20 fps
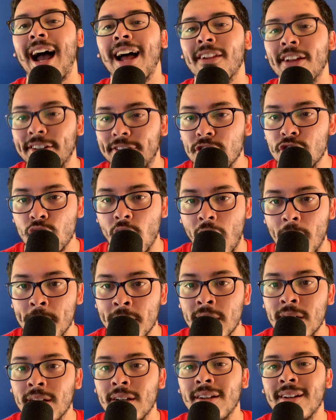like the
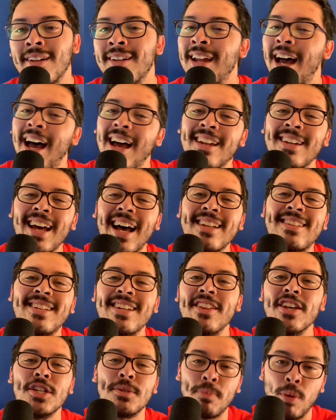drama. Not to
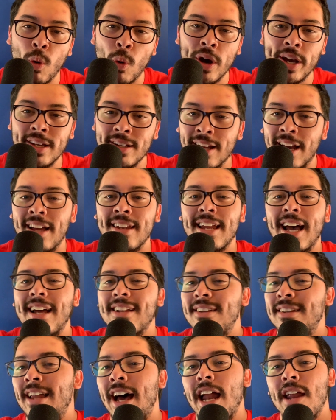this point,
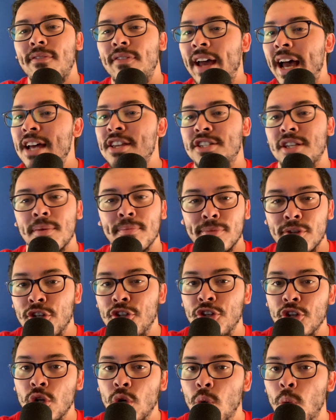not if it has something to
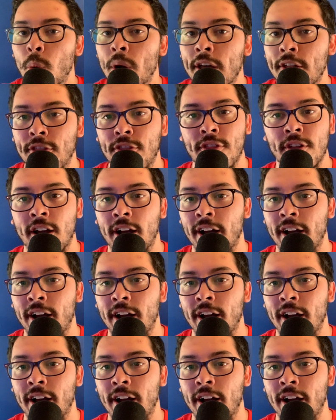do with,